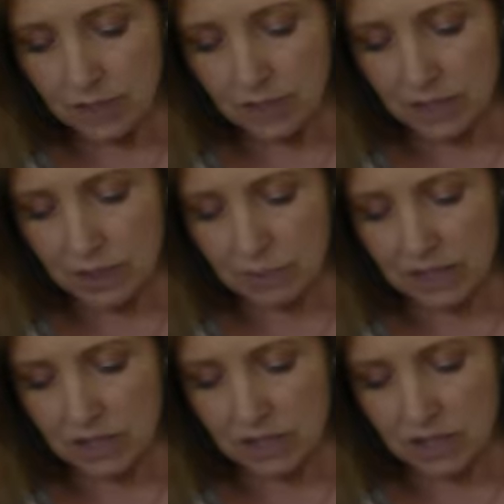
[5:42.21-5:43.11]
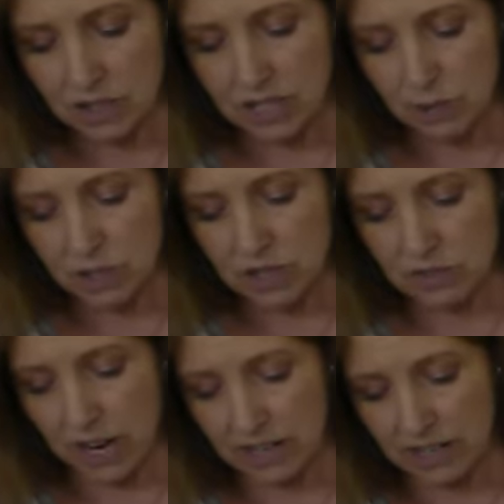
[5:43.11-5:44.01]
and the city was
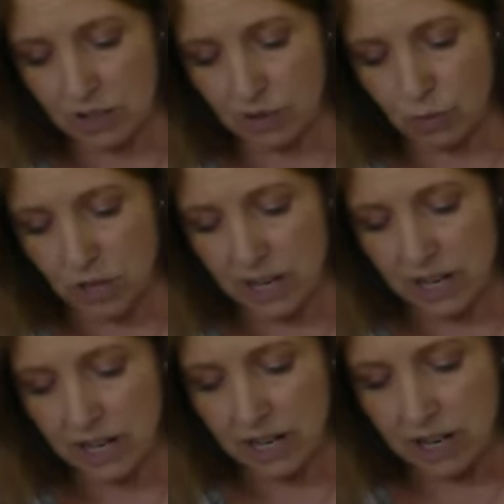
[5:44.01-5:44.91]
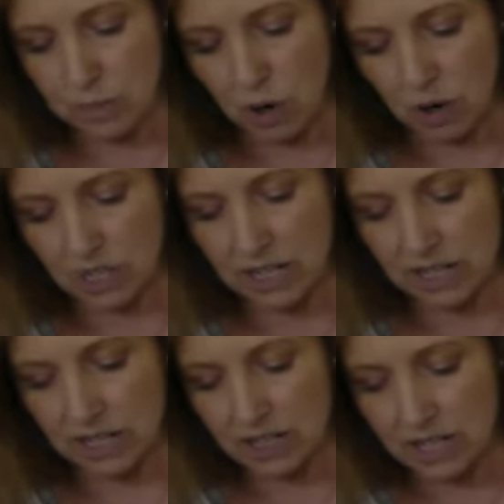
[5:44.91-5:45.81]
divided into three parts,
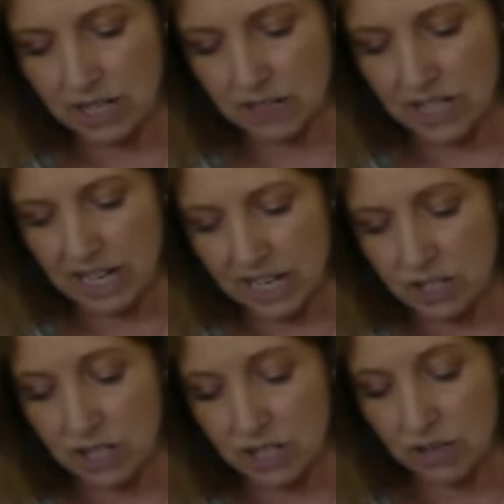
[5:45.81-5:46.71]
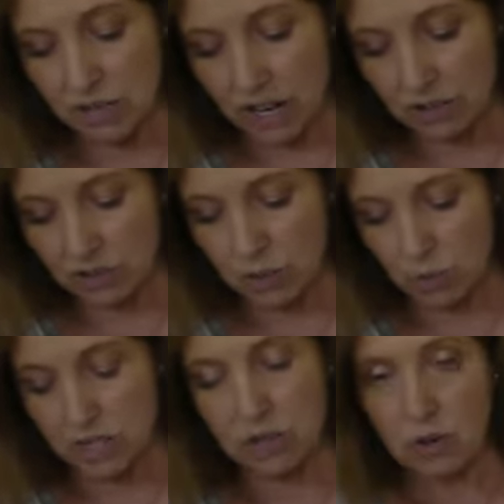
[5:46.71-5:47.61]
and the cities of the nations fell. So
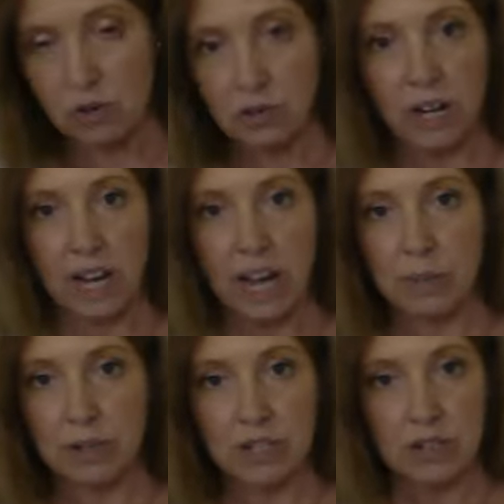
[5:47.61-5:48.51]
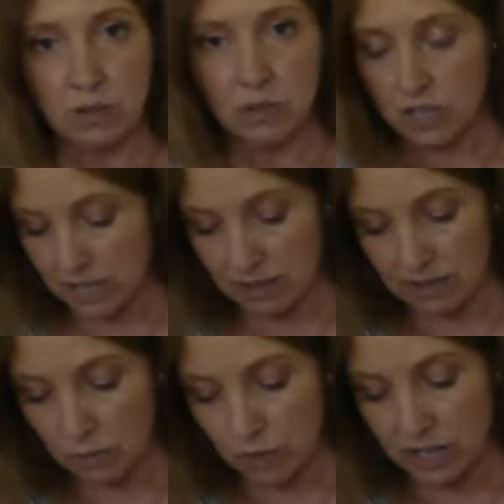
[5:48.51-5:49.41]
when this earthquake happens, no city
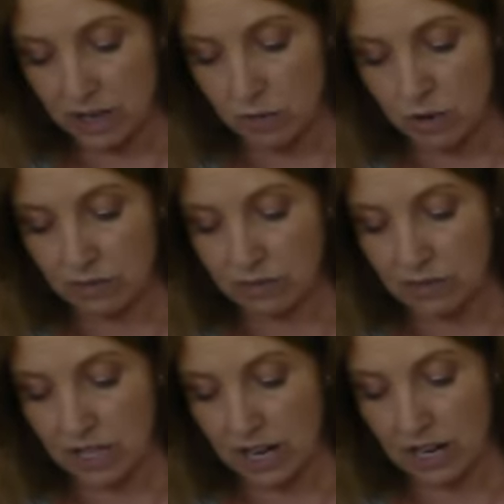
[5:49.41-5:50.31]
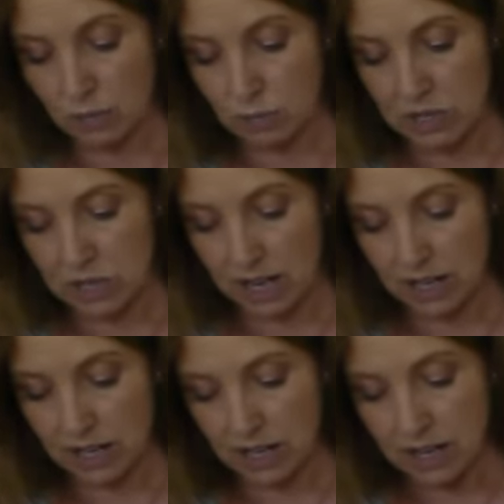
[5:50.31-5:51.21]
that we know of today will be
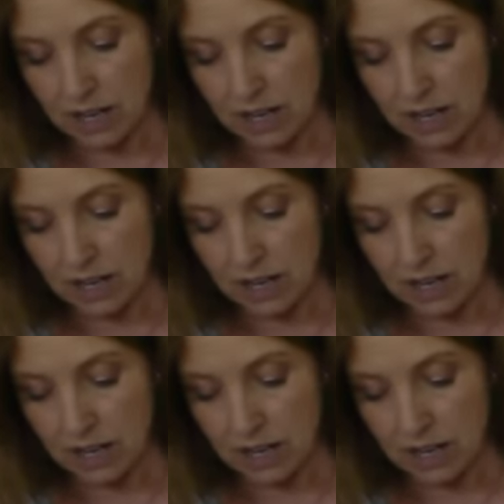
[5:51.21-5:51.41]
standing.